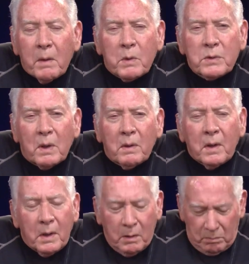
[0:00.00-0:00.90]
He was
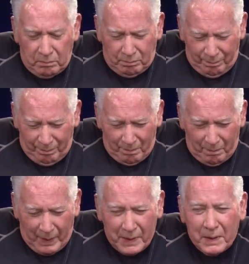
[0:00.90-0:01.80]
a
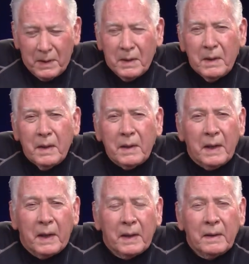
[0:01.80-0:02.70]
mighty
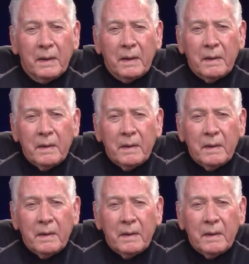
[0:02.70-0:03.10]
king,